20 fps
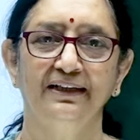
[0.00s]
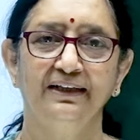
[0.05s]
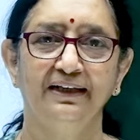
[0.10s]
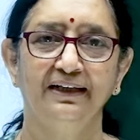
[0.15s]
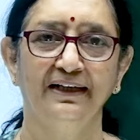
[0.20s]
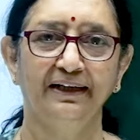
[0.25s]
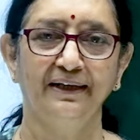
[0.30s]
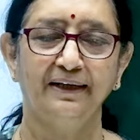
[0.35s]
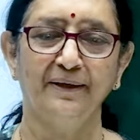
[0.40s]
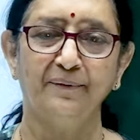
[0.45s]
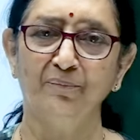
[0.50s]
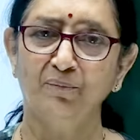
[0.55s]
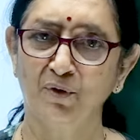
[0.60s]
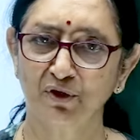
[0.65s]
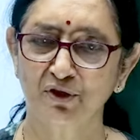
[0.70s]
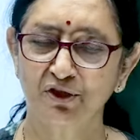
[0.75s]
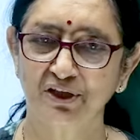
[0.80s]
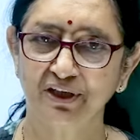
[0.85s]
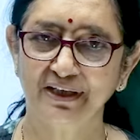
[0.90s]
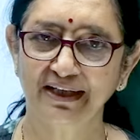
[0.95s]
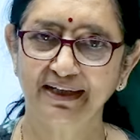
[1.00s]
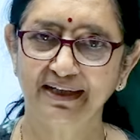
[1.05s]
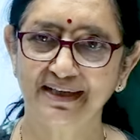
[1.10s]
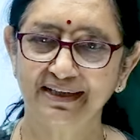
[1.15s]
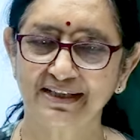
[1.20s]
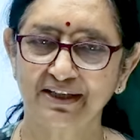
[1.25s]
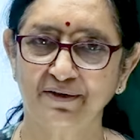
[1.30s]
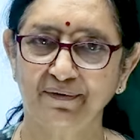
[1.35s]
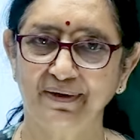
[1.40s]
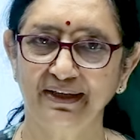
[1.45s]
motion in a
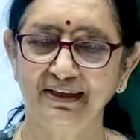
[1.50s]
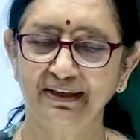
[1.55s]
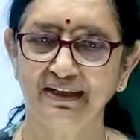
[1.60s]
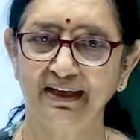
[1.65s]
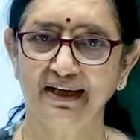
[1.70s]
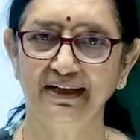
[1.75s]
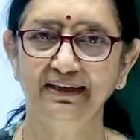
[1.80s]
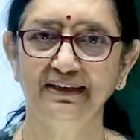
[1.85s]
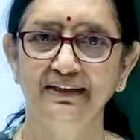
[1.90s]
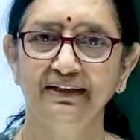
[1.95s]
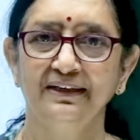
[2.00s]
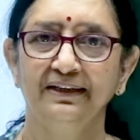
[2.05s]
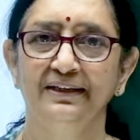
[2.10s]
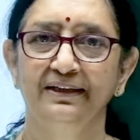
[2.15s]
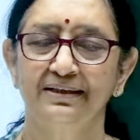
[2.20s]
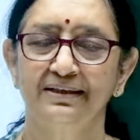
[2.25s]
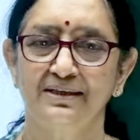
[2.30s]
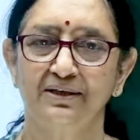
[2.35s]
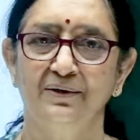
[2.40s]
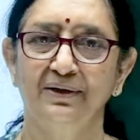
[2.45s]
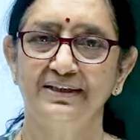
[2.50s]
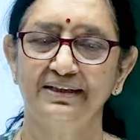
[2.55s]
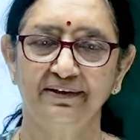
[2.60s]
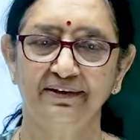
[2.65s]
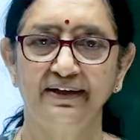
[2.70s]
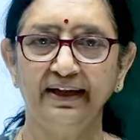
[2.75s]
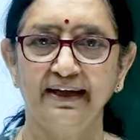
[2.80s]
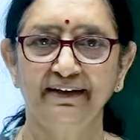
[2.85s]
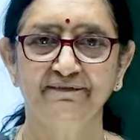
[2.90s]
straight line. So, yesterday I have